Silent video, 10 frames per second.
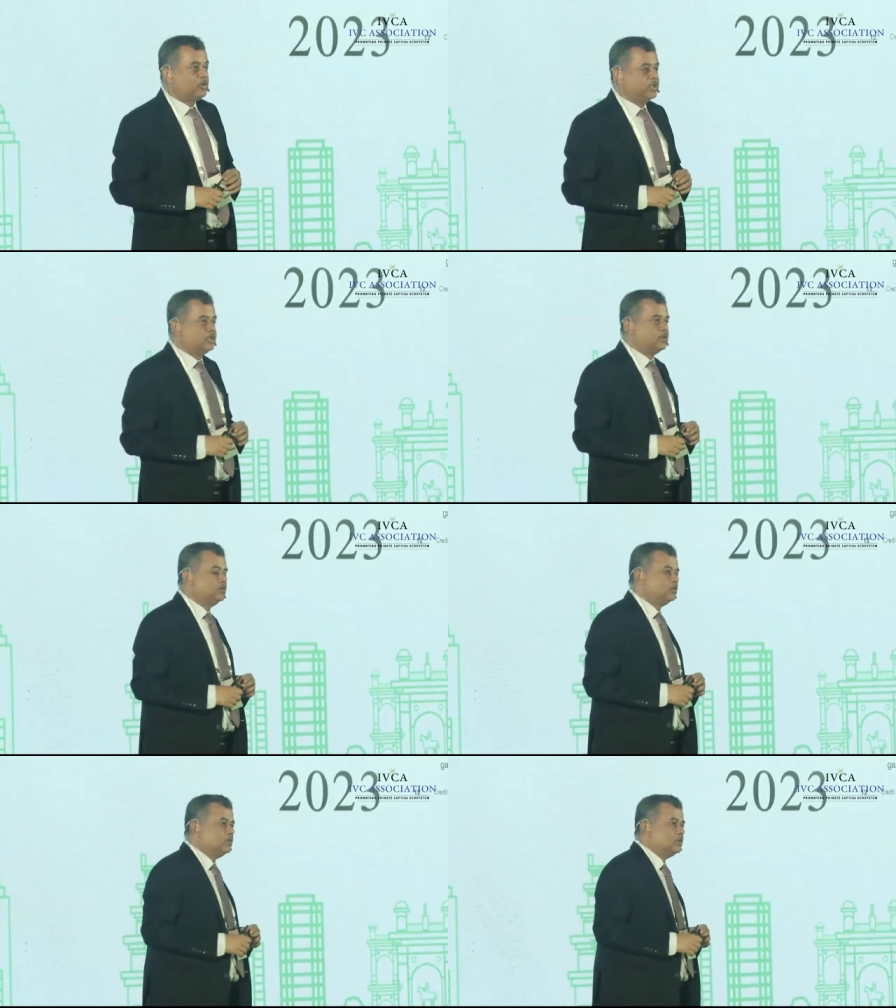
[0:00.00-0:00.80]
exports,
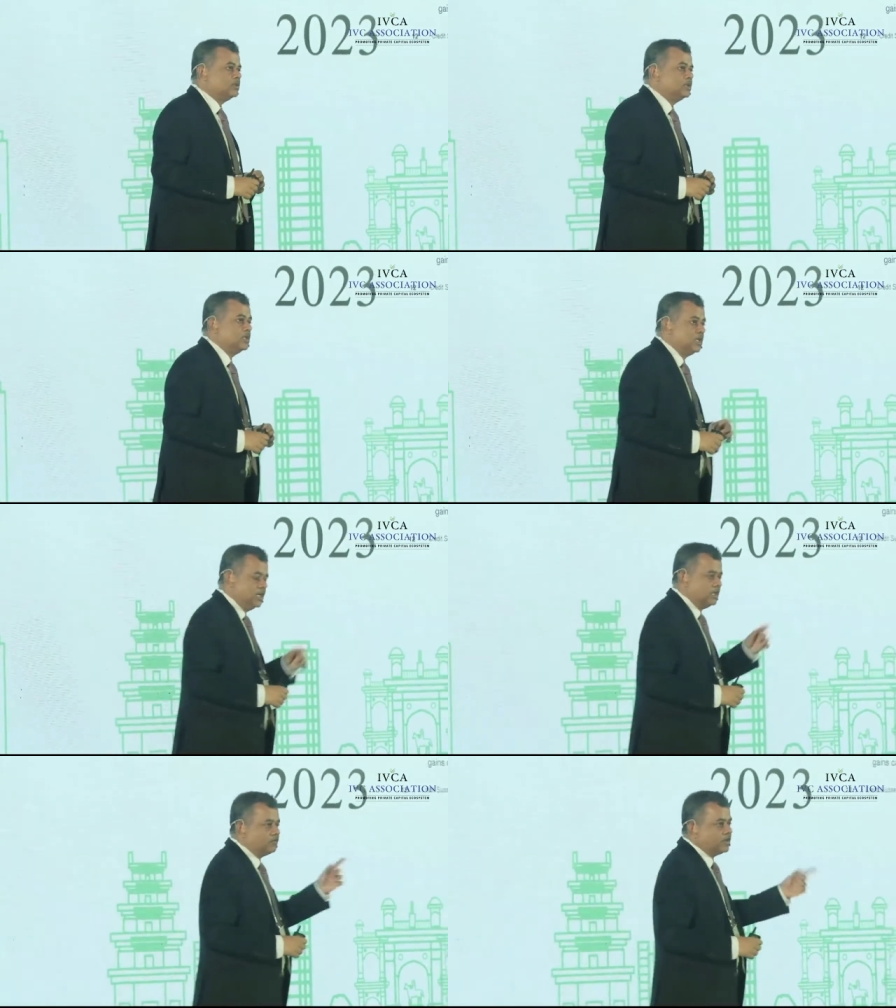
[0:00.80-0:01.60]
we
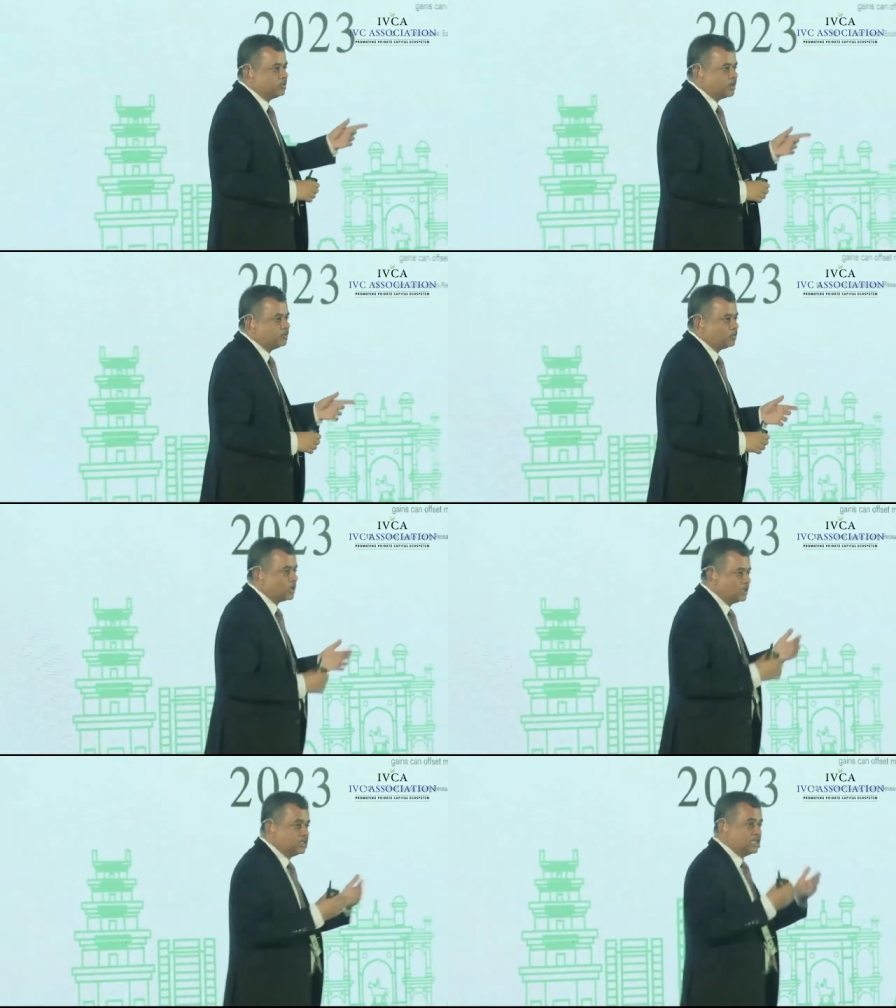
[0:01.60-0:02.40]
did
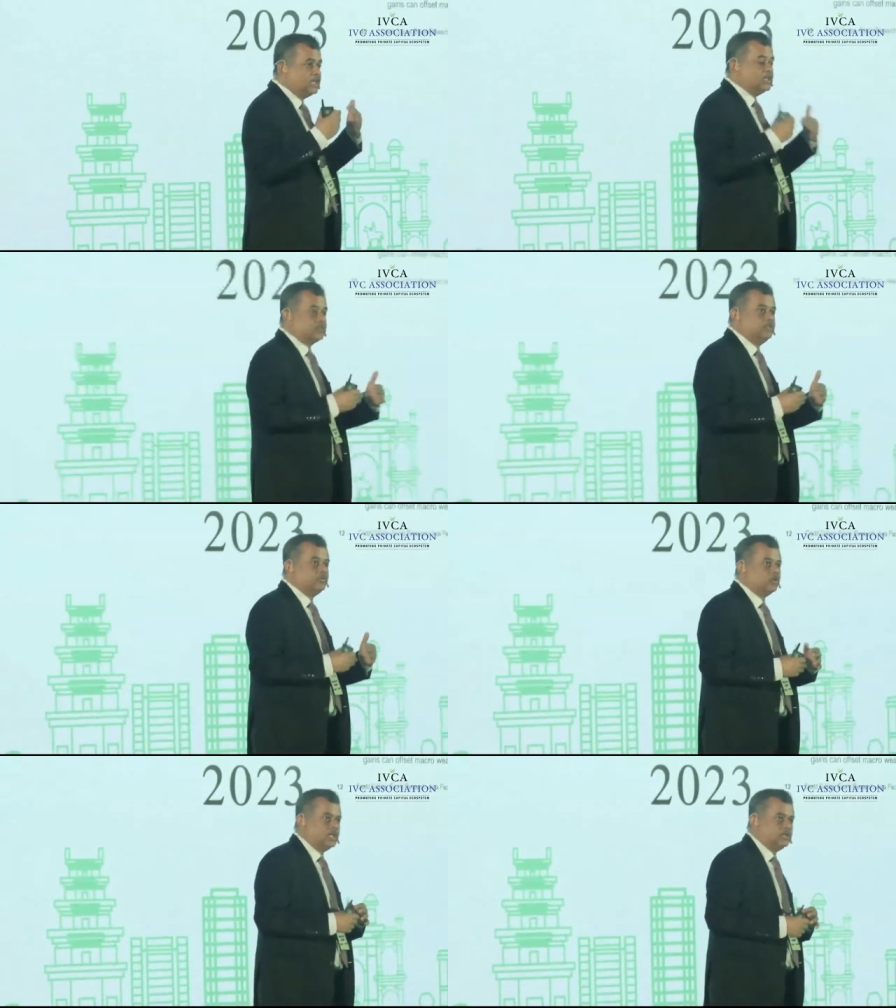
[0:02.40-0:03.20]
45,000
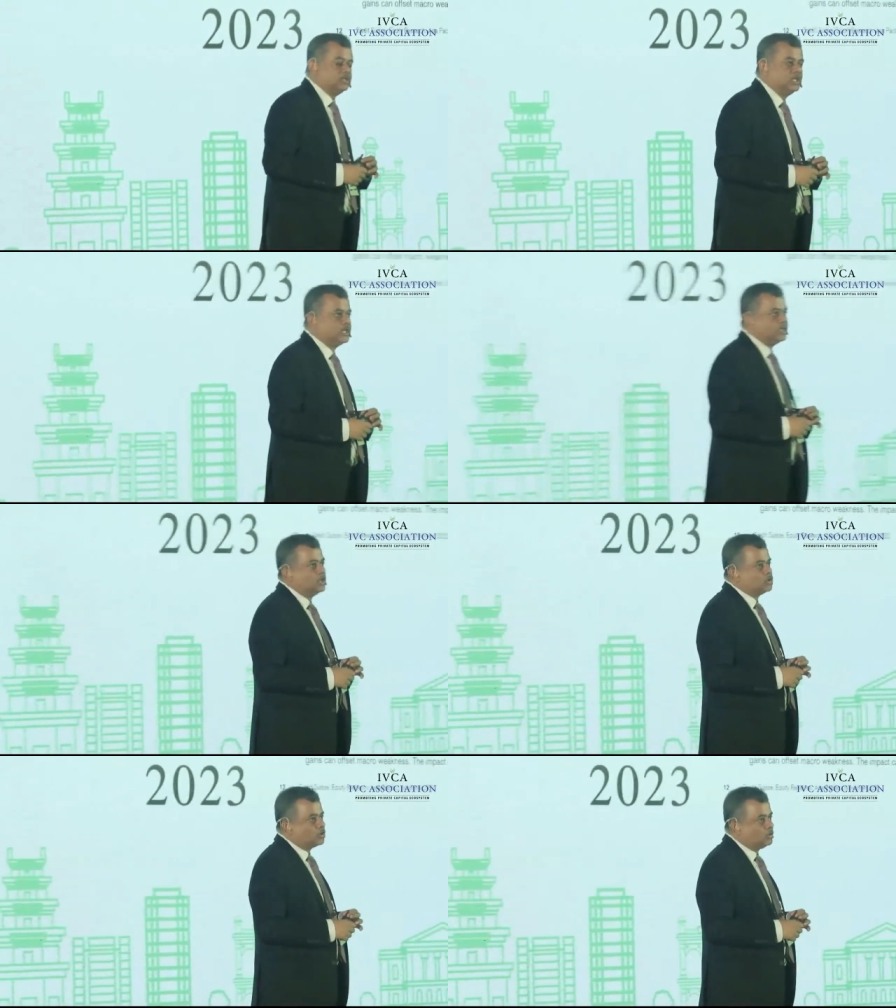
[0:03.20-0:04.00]
crores in
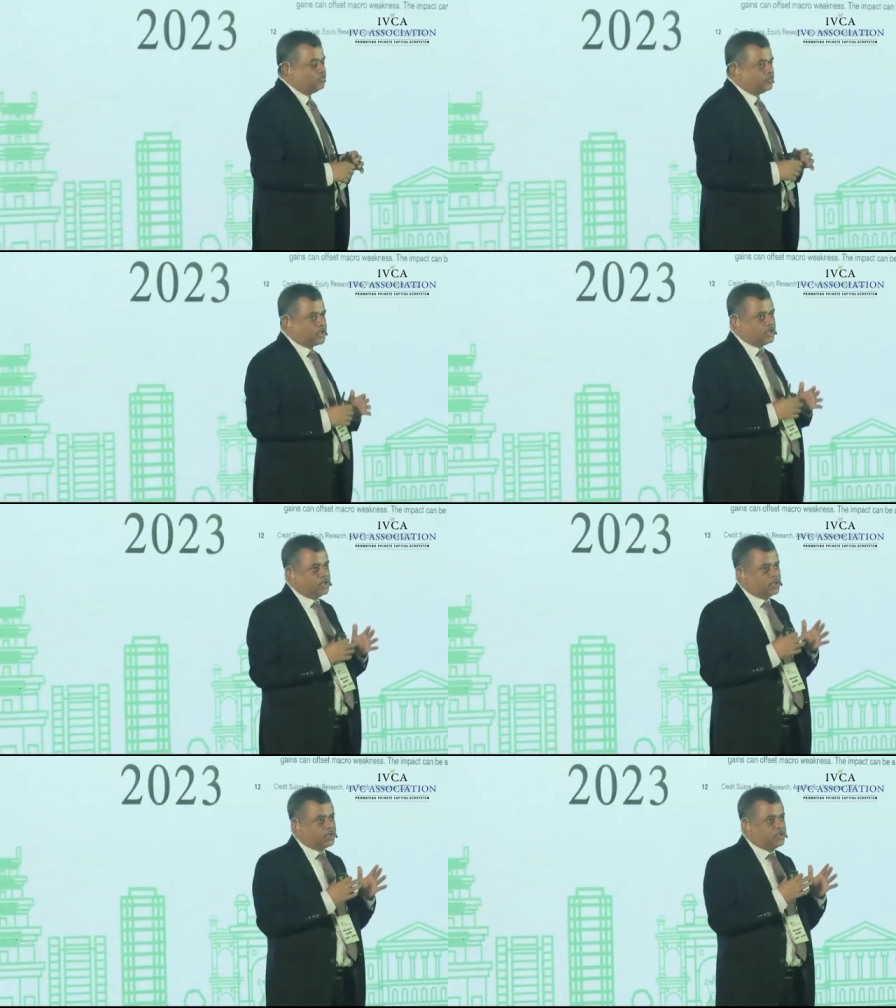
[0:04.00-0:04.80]
FY22. We're likely
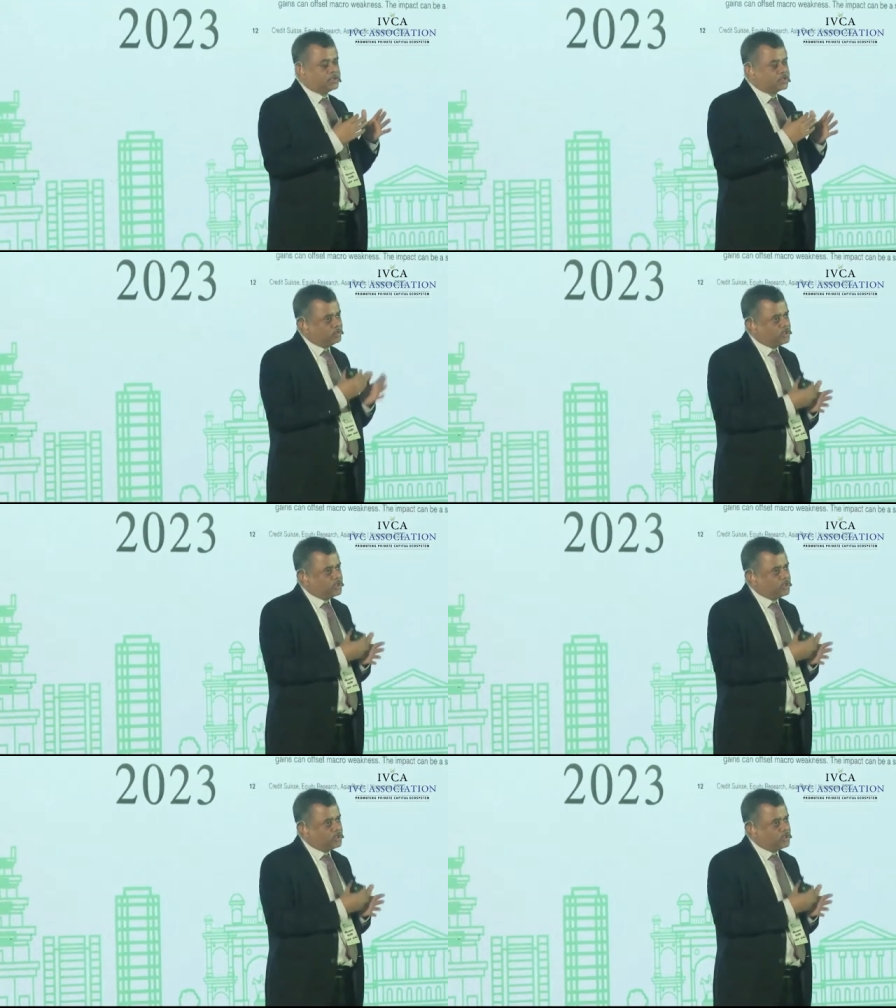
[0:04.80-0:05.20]
to do